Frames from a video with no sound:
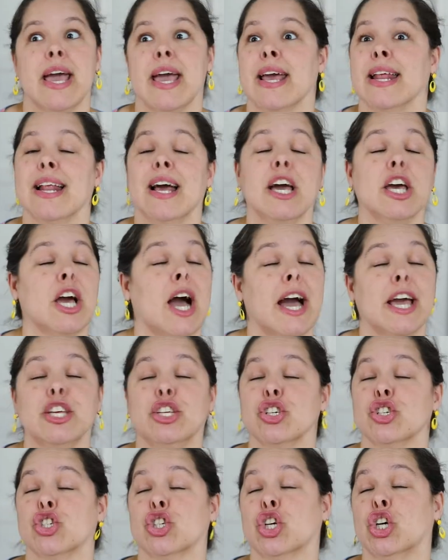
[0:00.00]
And I, I
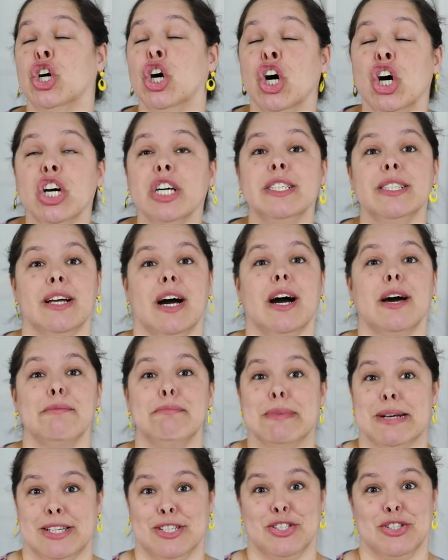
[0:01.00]
just could not
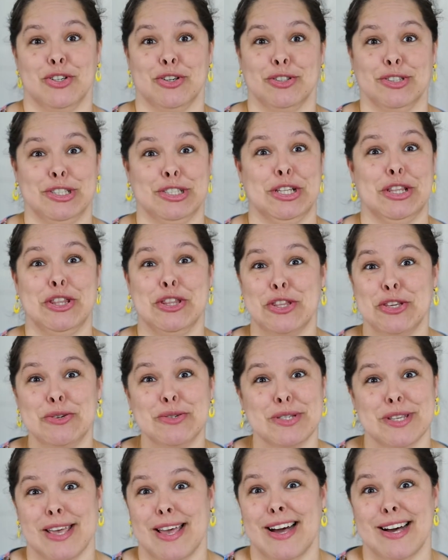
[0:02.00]
muster the
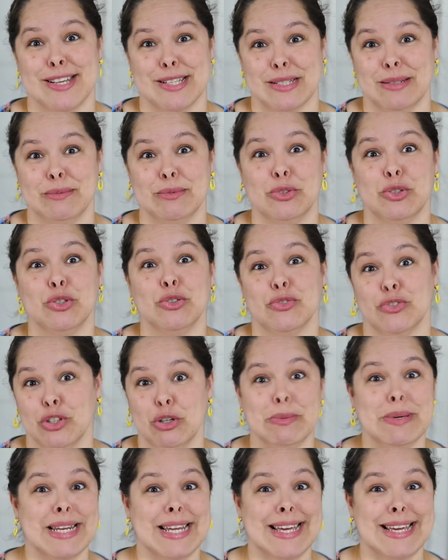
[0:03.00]
enthusiasm to
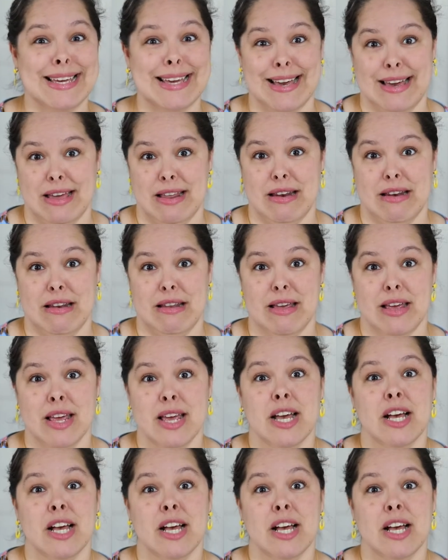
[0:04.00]
film it again.